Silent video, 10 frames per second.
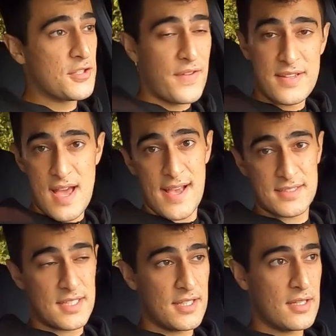are
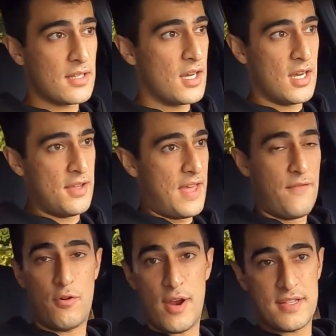fantastic. They
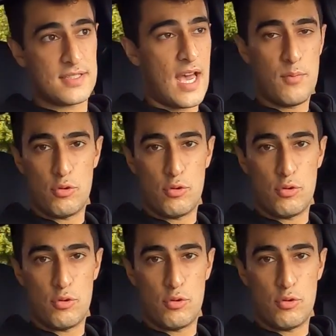have great side